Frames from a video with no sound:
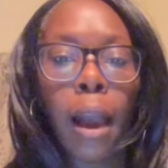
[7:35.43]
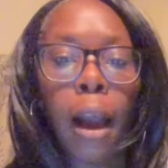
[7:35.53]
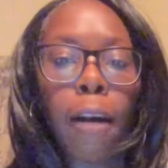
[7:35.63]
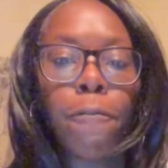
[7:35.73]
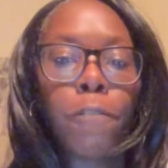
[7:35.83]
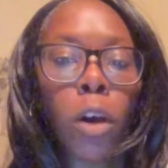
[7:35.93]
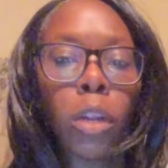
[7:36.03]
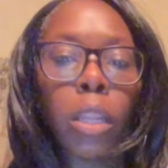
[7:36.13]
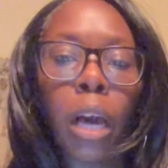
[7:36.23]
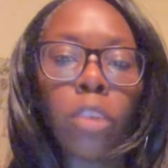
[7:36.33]
A
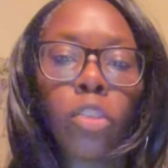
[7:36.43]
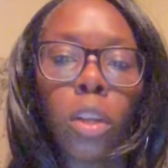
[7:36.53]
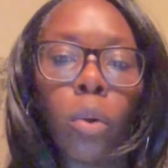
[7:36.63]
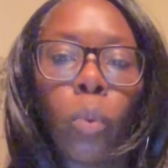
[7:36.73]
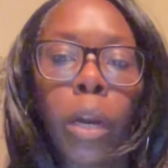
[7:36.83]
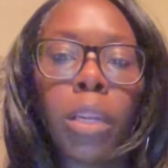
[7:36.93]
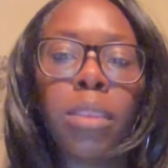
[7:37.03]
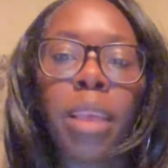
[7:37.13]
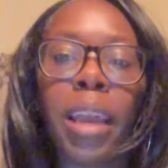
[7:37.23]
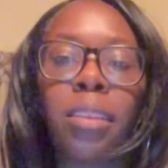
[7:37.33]
phonological
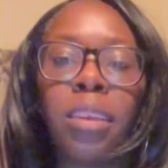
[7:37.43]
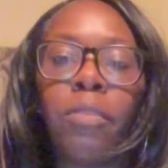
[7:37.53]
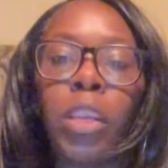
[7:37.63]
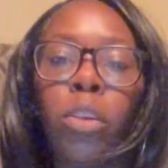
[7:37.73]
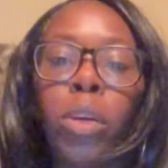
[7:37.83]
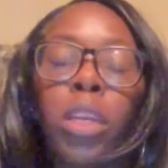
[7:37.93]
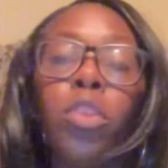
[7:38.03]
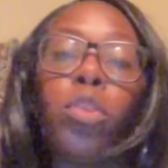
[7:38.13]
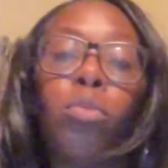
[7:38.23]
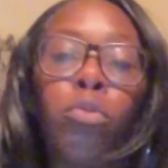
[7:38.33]
awareness activity you can
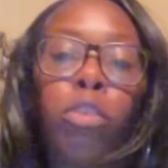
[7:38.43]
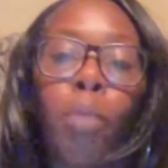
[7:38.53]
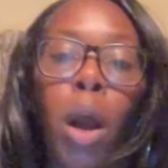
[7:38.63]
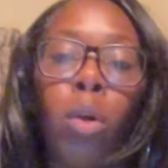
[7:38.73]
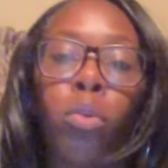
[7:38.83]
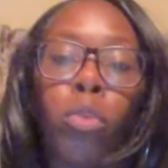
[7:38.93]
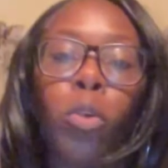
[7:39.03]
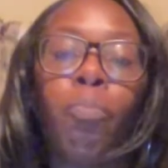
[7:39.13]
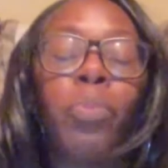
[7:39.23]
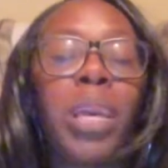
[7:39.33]
do, small
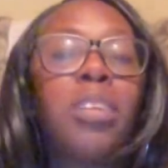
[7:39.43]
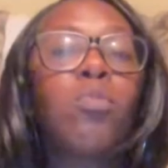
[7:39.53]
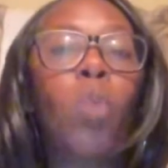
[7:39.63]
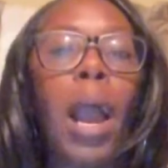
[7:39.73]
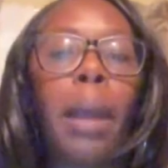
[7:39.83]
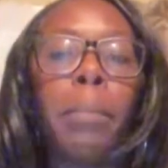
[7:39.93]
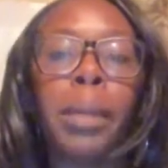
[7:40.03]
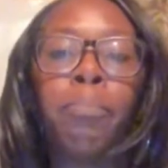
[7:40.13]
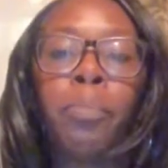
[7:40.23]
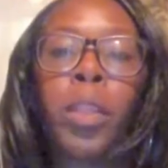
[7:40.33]
group, is rhyming.